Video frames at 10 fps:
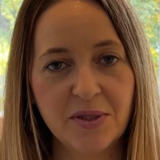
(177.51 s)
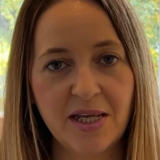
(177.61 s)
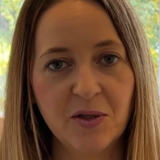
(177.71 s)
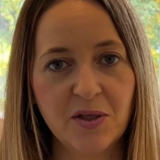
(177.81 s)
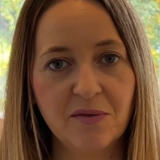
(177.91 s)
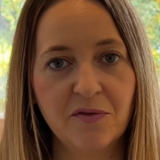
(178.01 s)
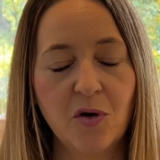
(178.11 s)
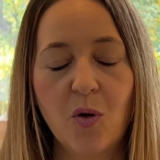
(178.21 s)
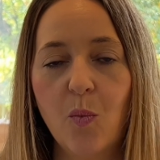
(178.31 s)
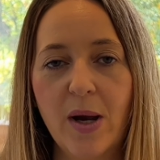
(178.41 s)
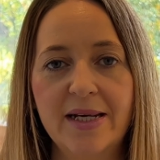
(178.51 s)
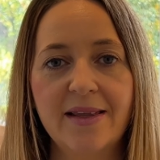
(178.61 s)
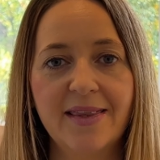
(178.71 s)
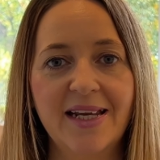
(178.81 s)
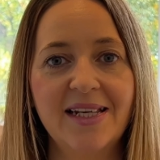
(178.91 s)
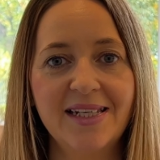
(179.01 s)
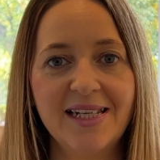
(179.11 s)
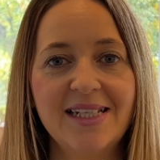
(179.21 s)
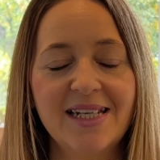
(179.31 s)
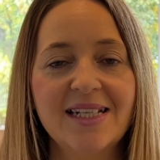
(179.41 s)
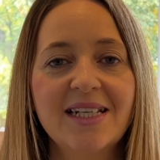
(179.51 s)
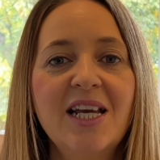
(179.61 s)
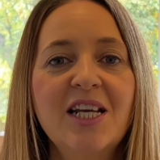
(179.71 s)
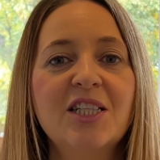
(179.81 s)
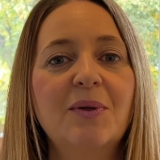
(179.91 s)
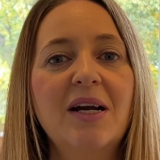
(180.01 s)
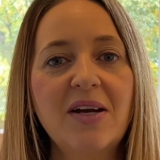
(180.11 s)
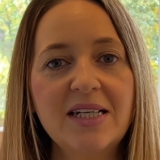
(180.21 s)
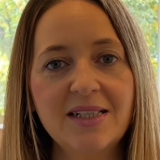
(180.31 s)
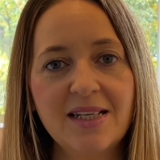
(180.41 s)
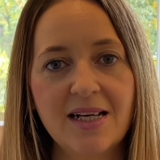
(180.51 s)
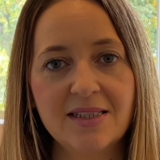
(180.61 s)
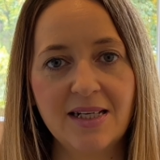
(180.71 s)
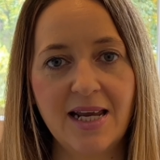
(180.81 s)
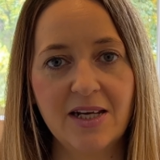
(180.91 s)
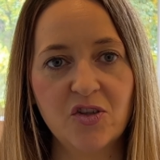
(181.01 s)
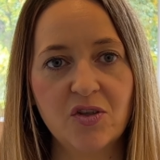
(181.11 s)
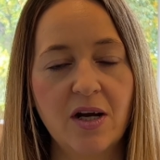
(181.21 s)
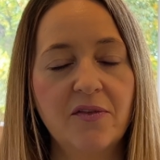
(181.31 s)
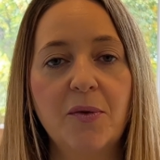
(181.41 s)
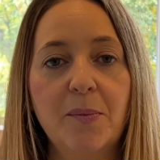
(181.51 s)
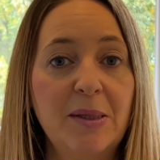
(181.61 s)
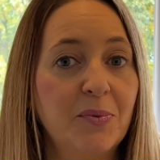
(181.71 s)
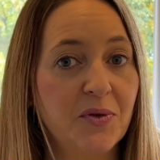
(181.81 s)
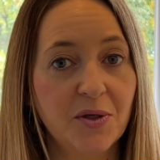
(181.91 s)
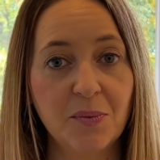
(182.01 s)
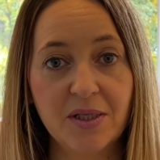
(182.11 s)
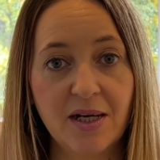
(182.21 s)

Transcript: what they're looking for when they need it. So I've added that as an extra for people that would